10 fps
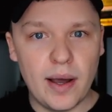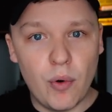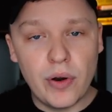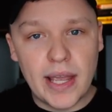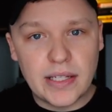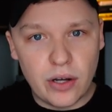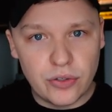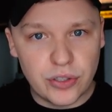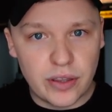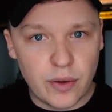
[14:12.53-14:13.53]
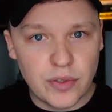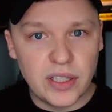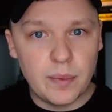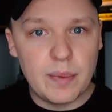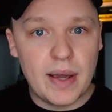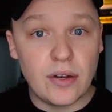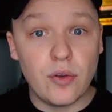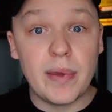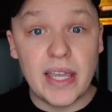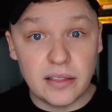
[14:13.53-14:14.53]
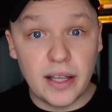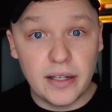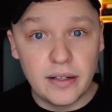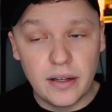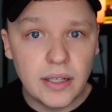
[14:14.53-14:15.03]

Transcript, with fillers: I want this 100,000 to be my new baseline.